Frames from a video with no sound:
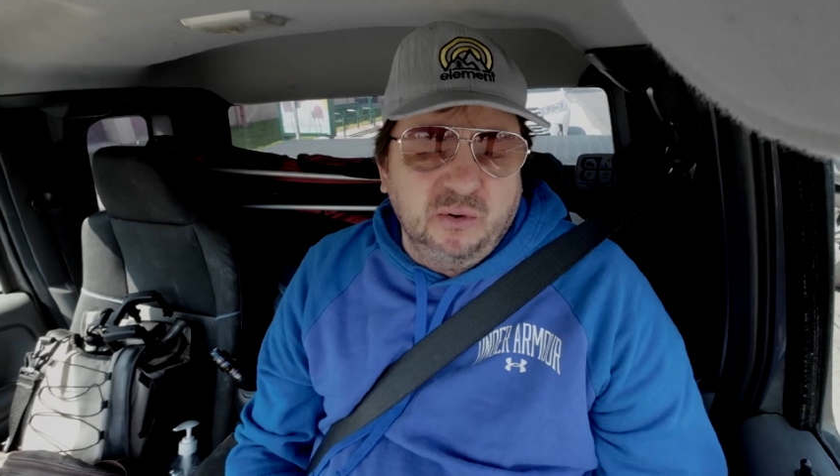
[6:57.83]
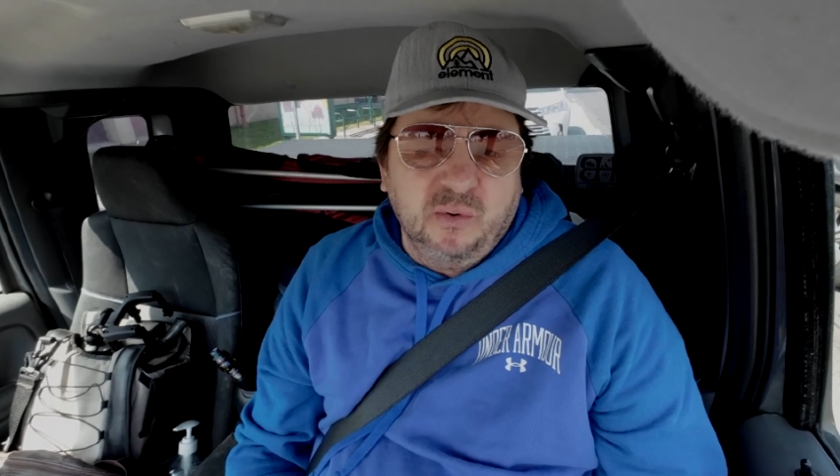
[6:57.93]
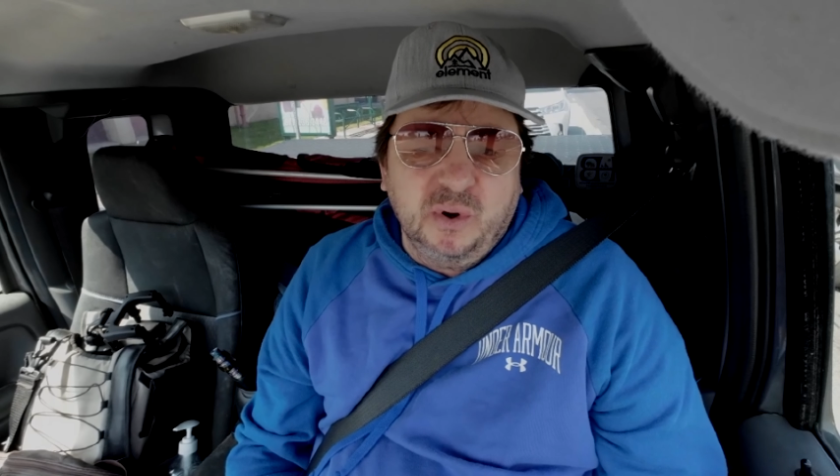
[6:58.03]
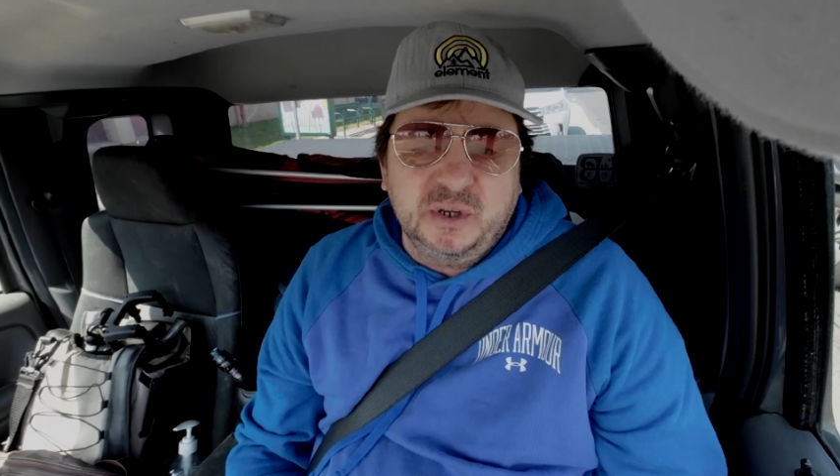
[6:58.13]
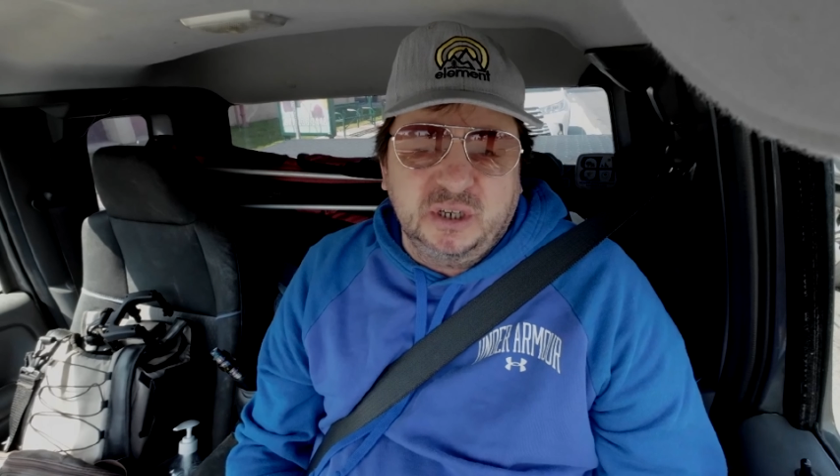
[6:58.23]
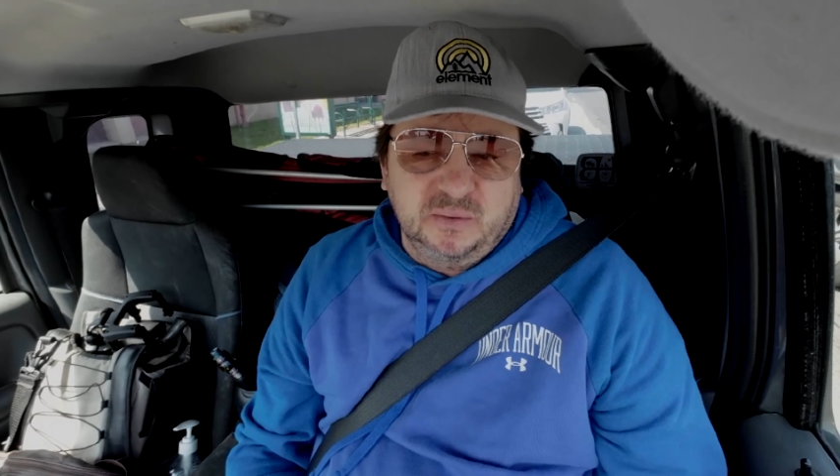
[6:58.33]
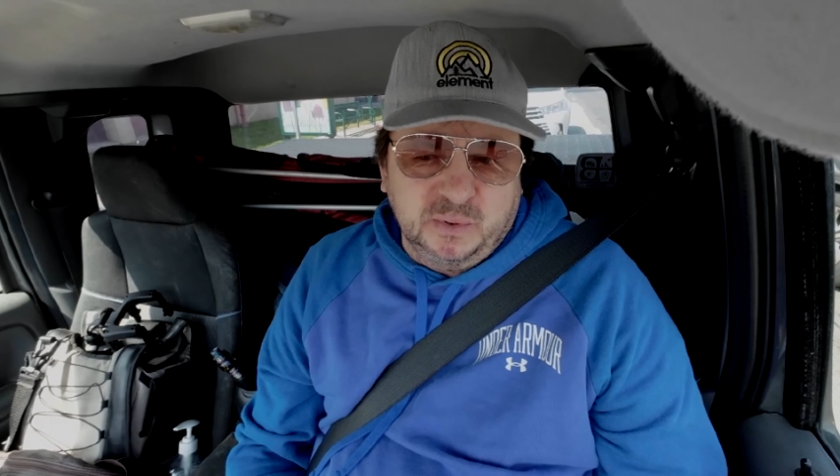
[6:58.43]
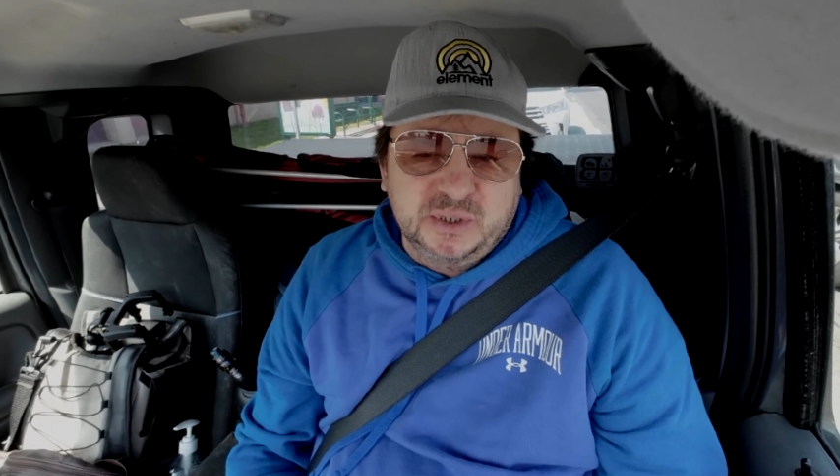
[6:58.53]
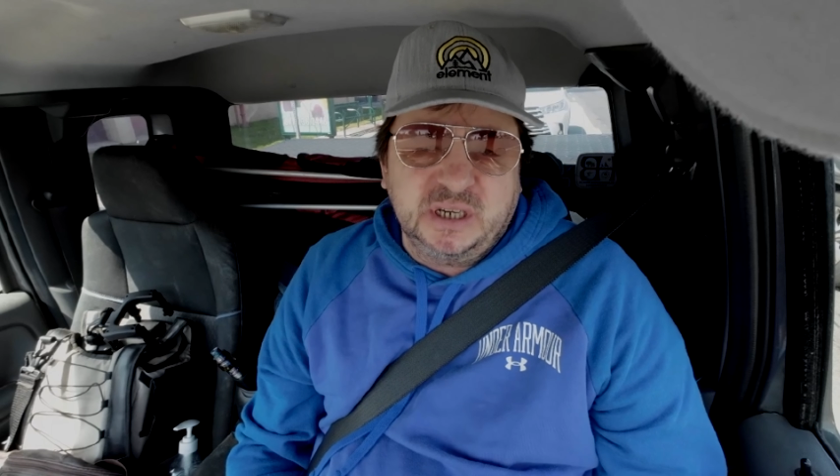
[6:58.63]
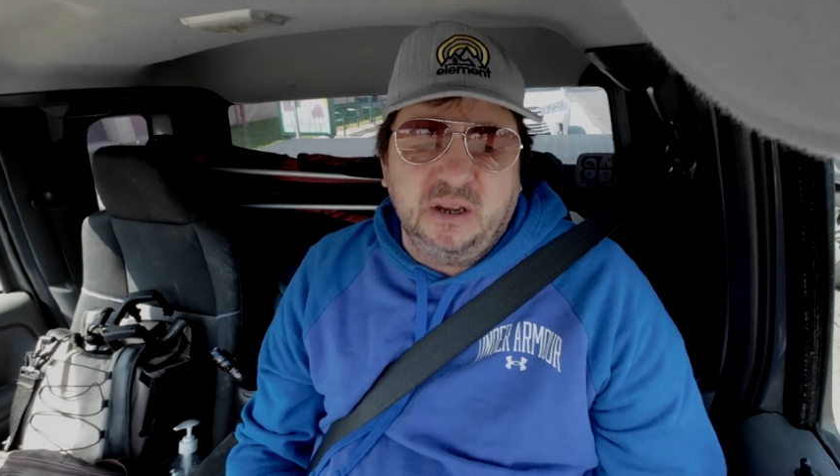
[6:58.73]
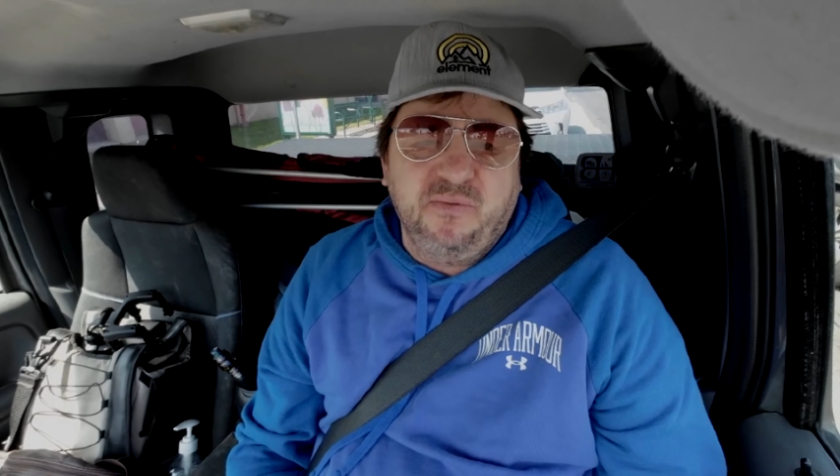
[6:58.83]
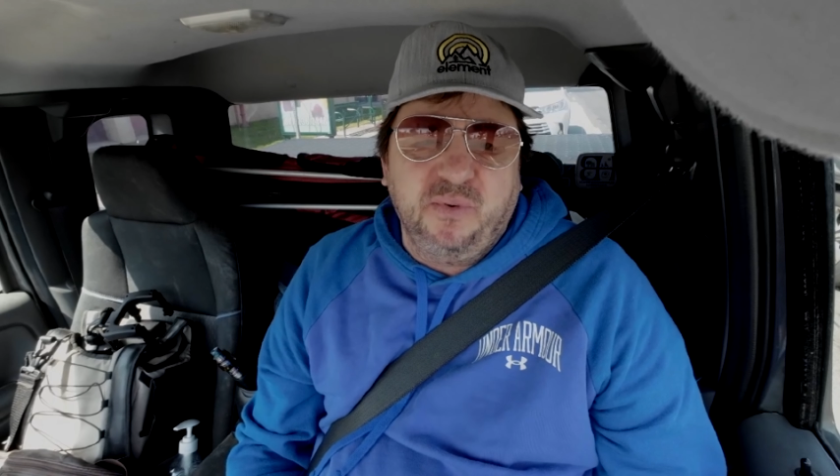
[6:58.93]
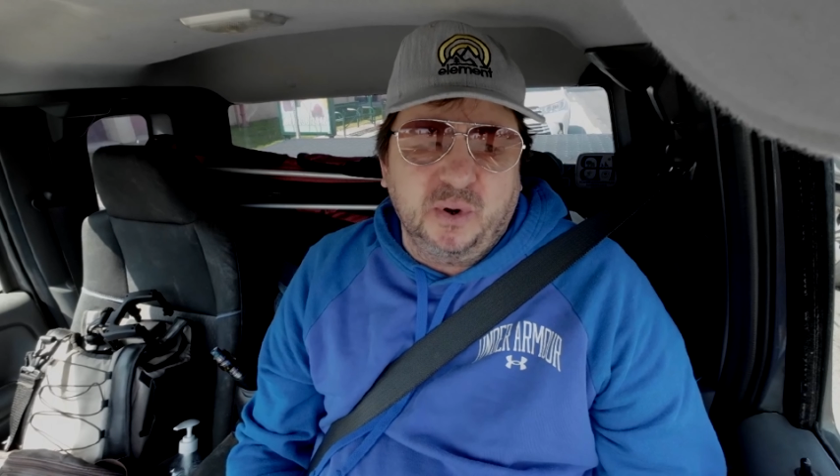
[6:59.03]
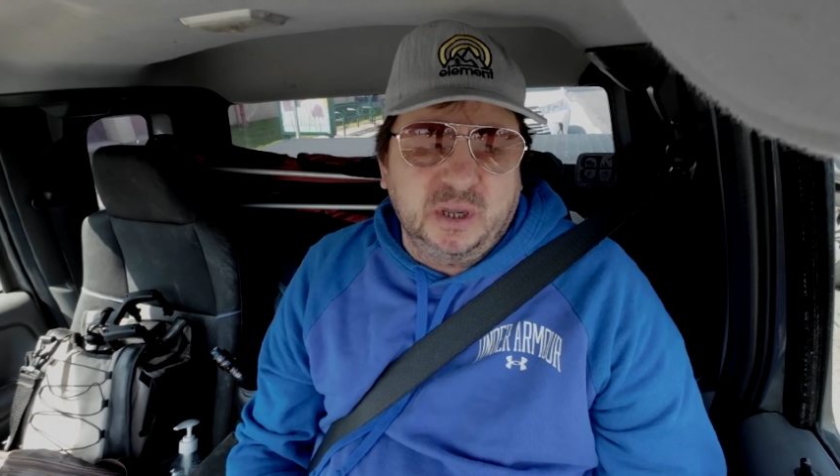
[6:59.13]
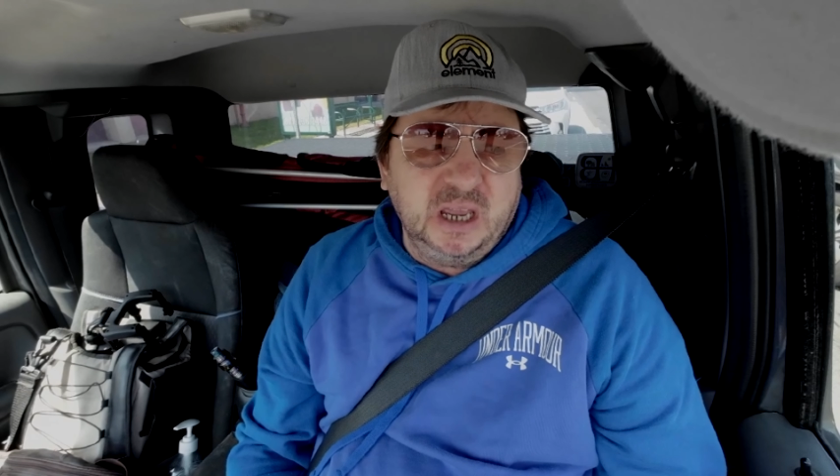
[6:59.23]
you watch it will say
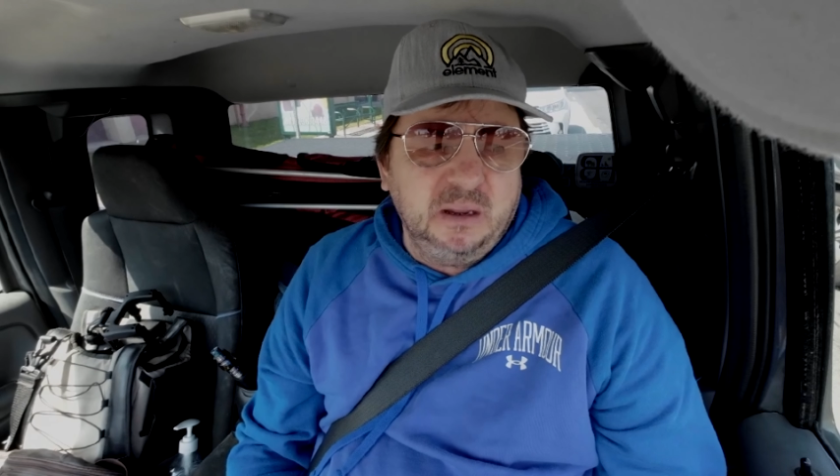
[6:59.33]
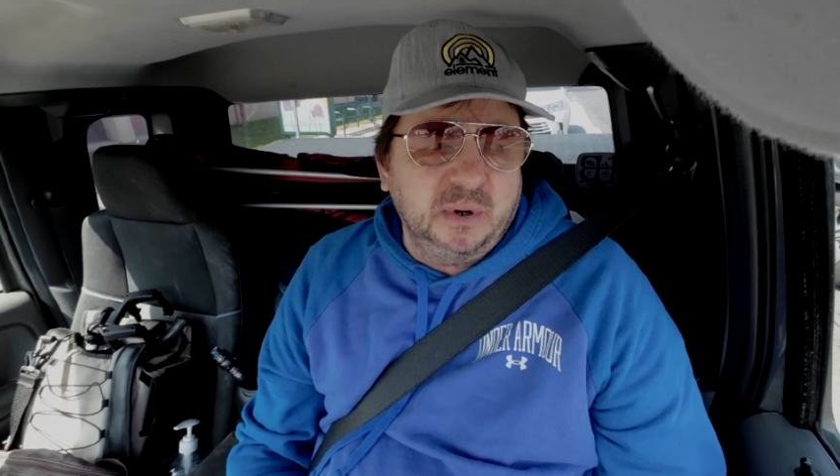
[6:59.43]
4K,